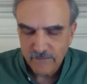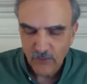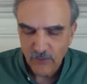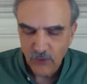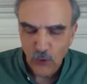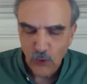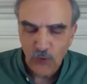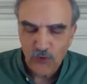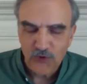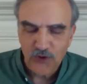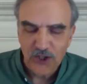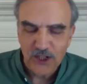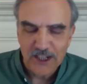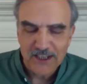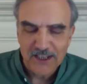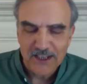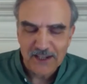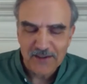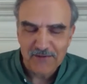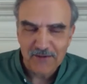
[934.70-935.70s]
no one's going to
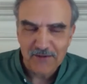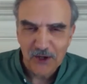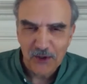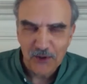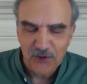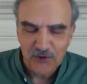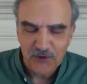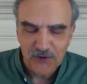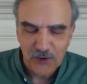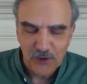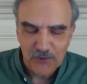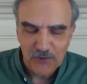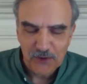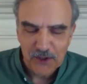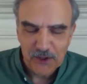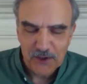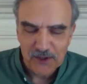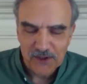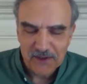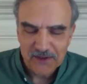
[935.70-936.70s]
get that phone, so if you
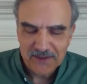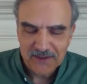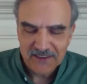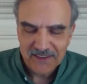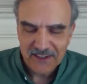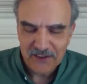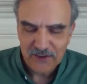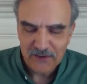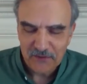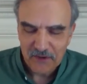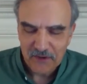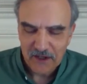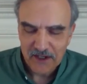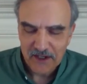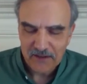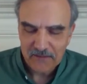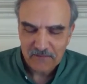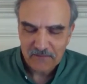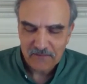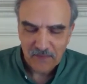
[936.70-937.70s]
hear it, it's
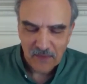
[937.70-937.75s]
fine.